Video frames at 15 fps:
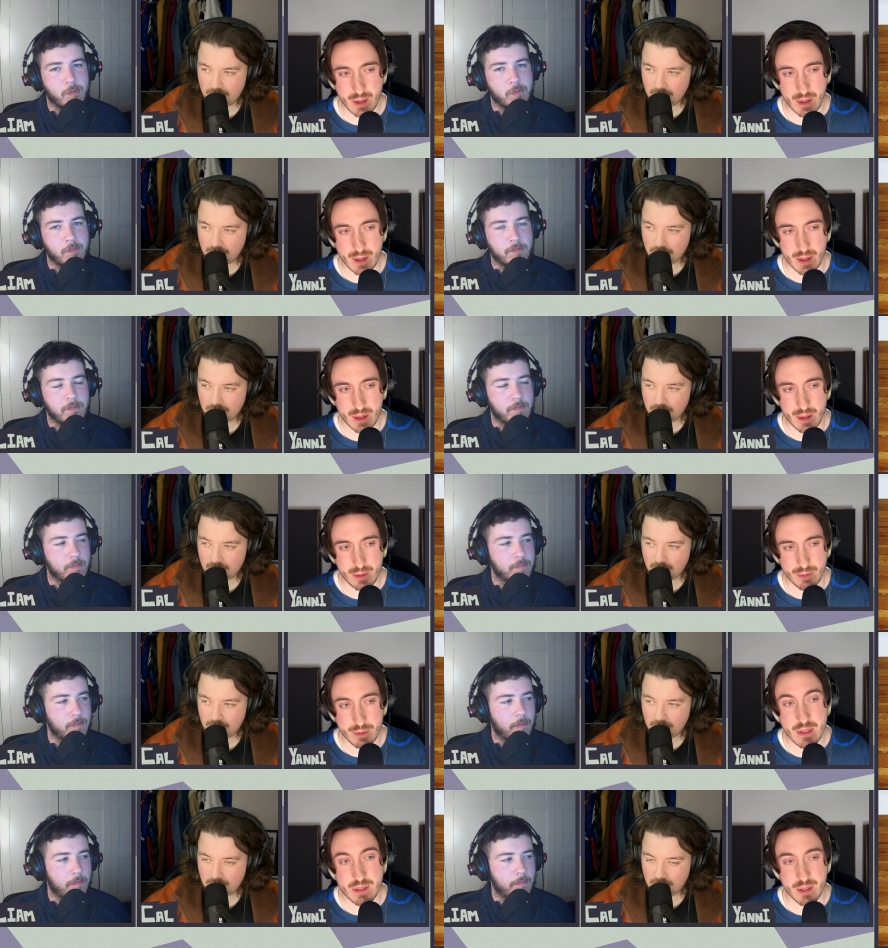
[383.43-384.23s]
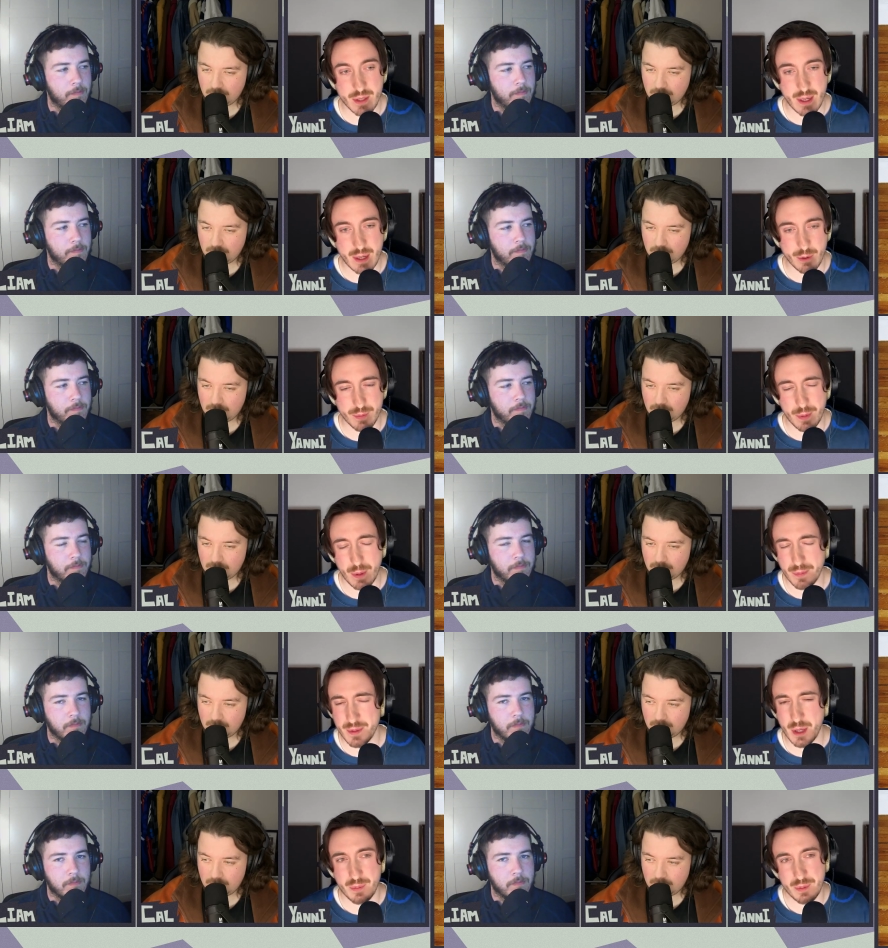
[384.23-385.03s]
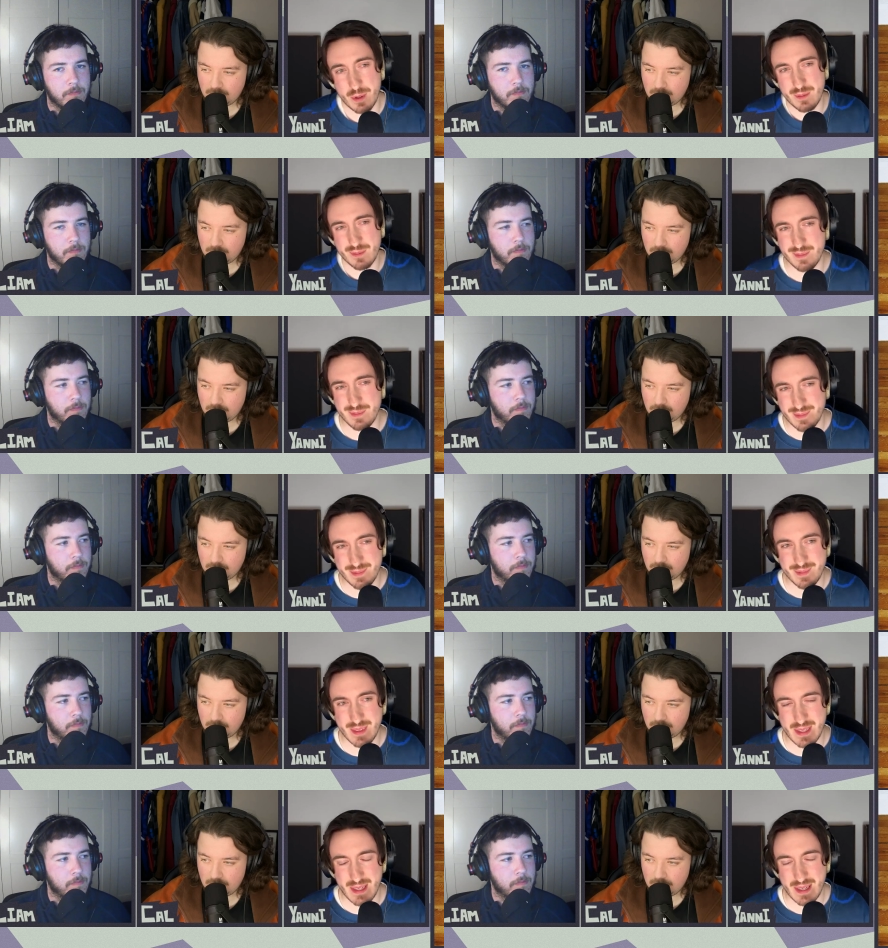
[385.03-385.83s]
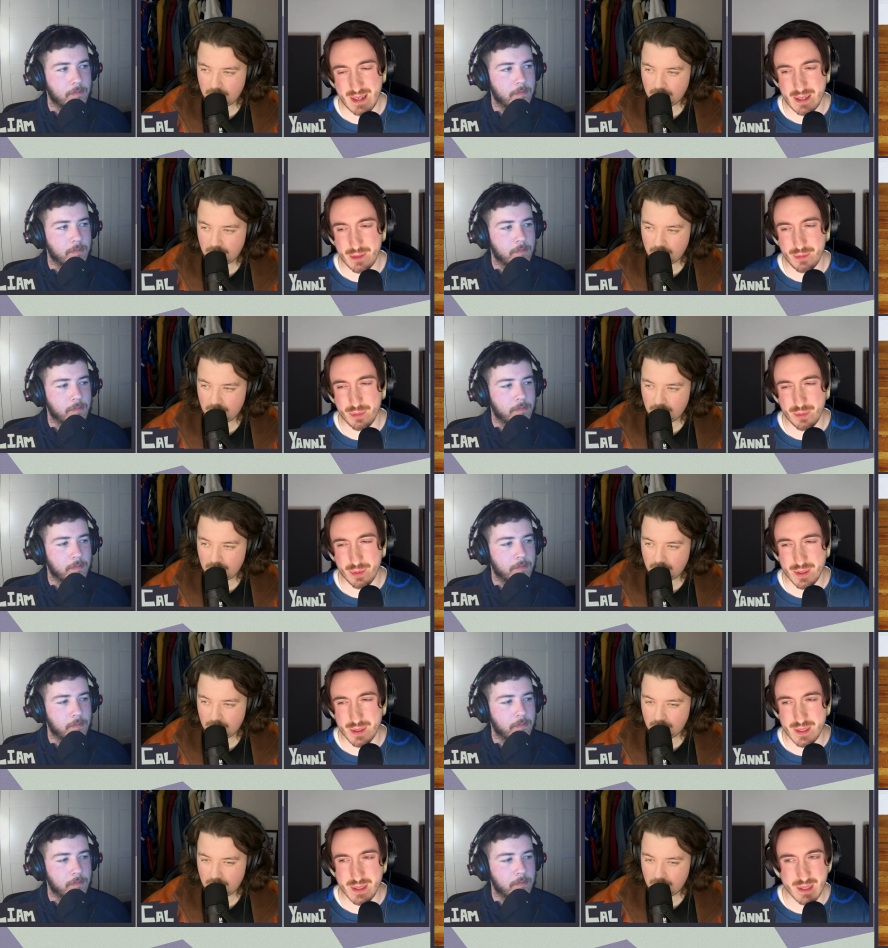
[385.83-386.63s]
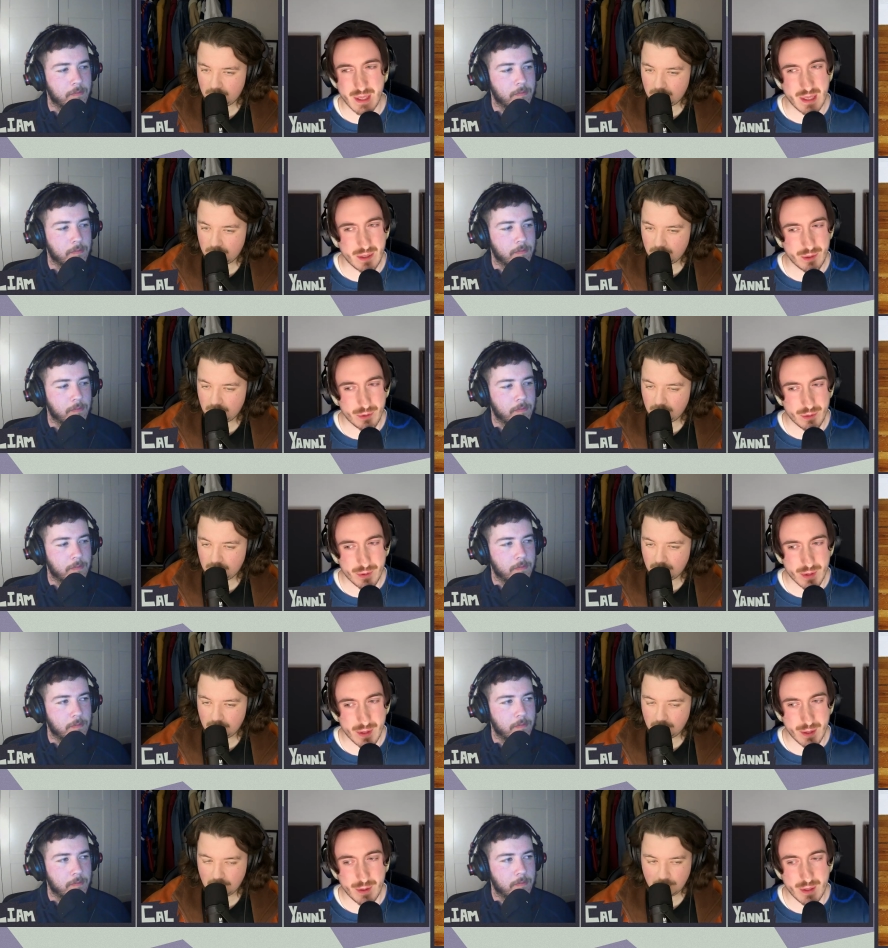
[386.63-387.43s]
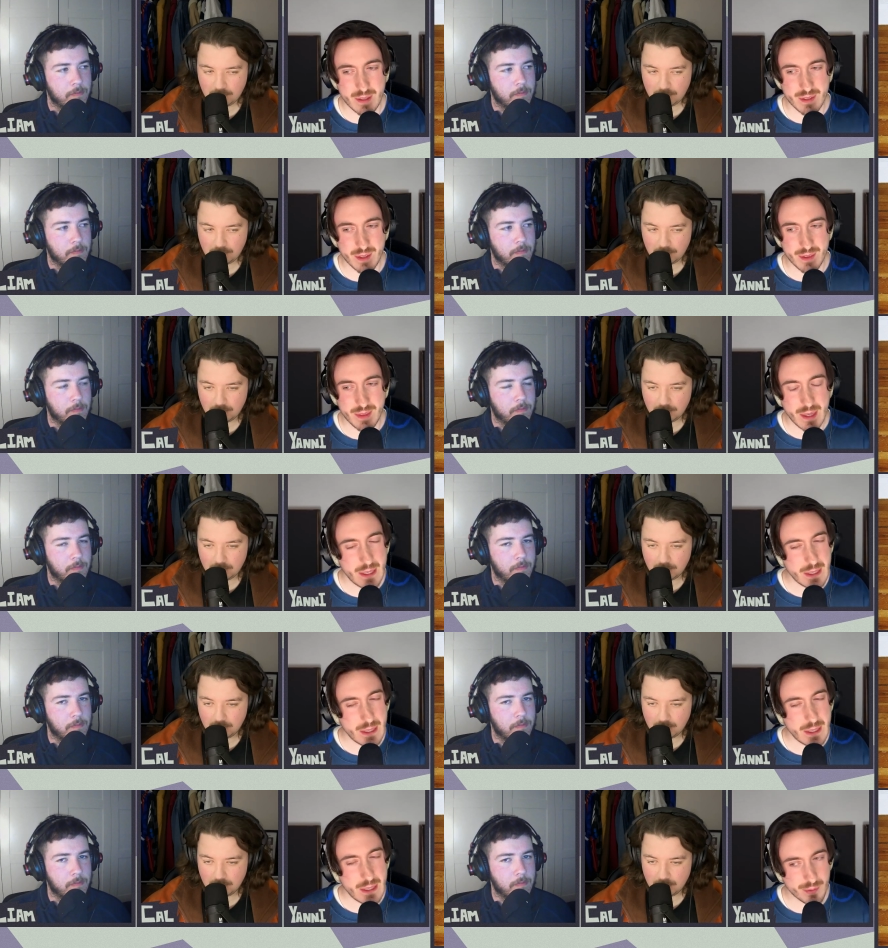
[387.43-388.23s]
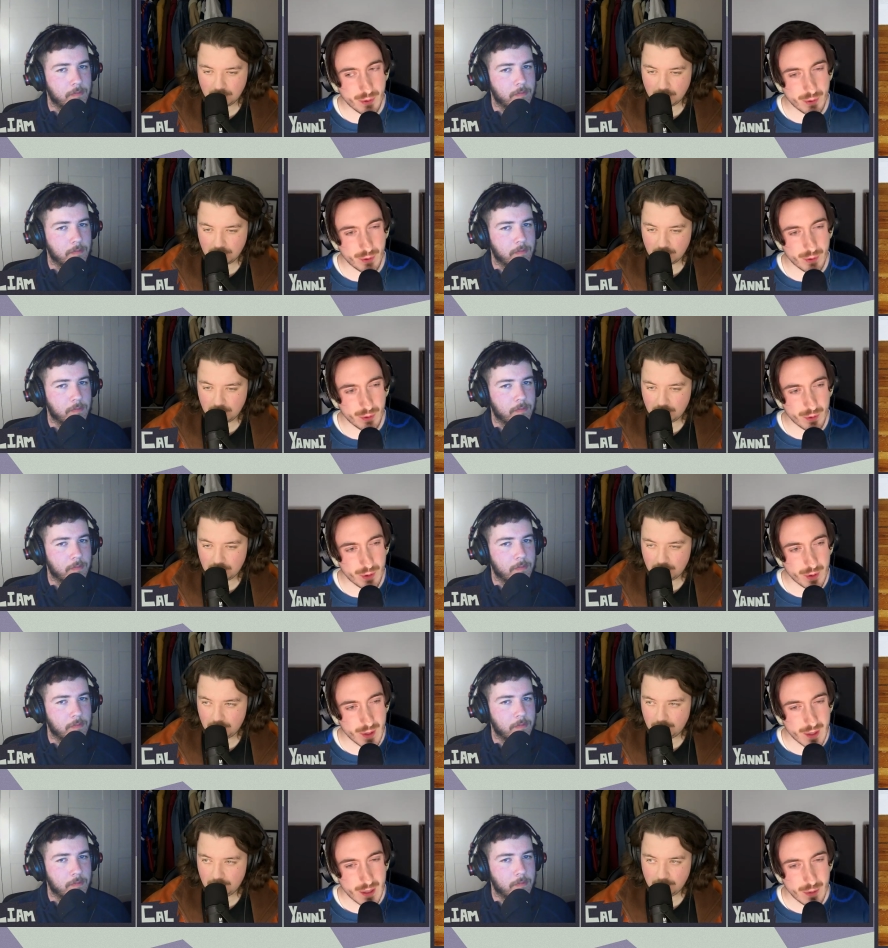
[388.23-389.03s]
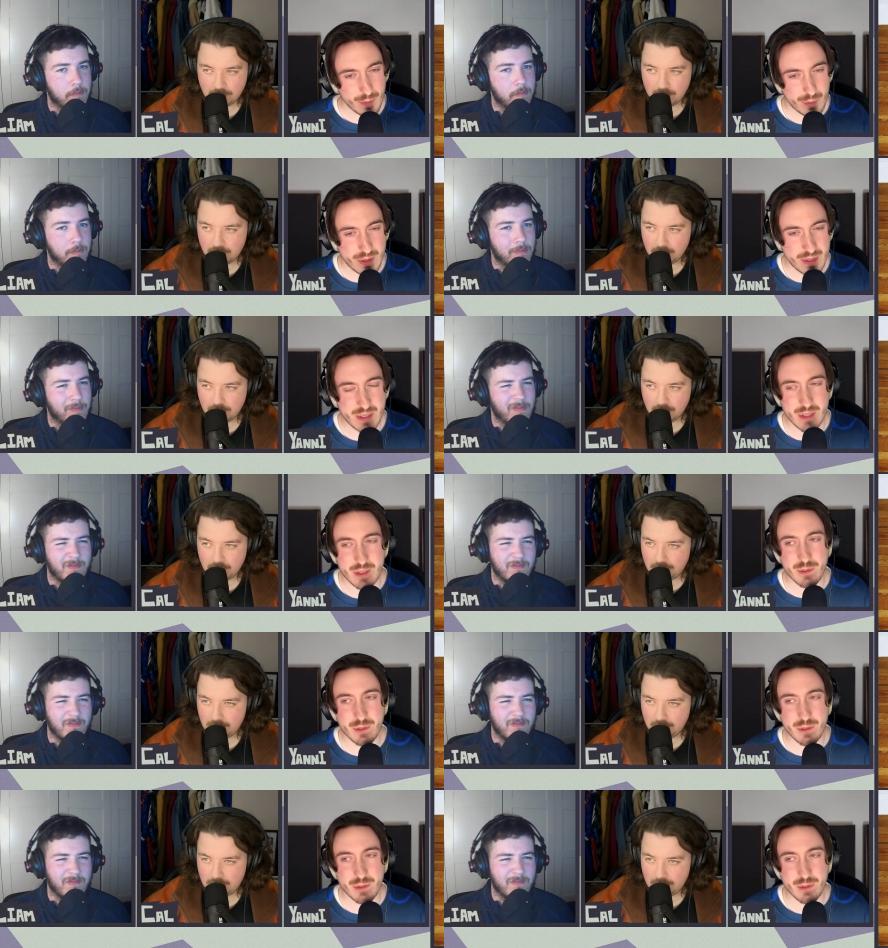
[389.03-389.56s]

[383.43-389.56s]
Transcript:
Speaker 1: uh, really stood out was Popstar, but it kind of was a single that they released the day mm. before, which is